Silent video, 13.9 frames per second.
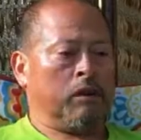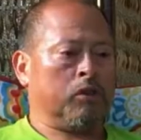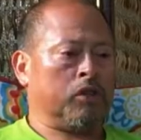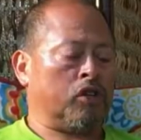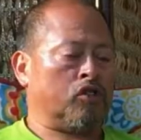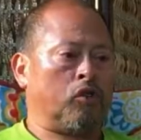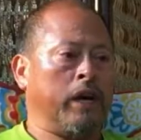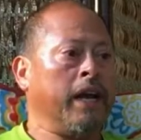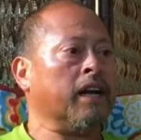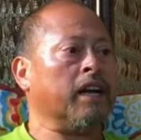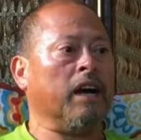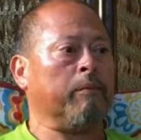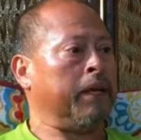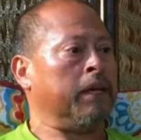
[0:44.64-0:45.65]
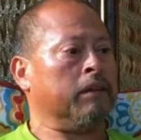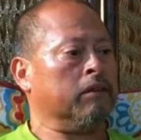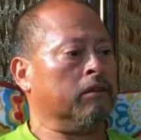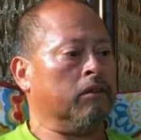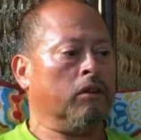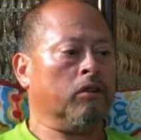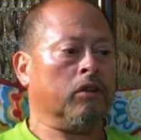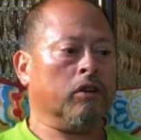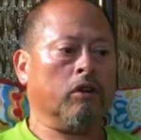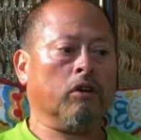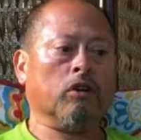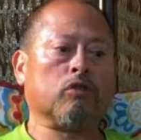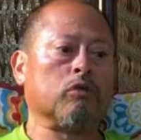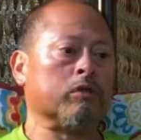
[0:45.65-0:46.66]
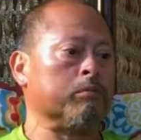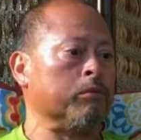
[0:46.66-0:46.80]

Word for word: there was a train coming, or the earth was